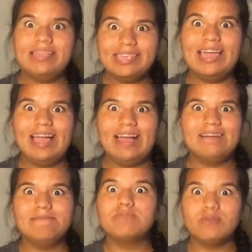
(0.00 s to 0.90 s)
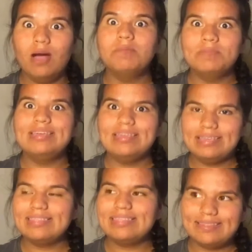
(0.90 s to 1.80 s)
yeah,
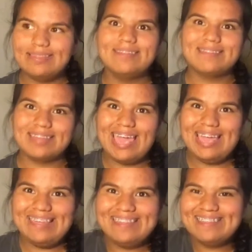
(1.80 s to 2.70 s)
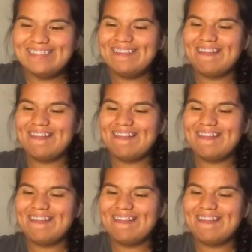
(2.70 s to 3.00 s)
probably this is the case.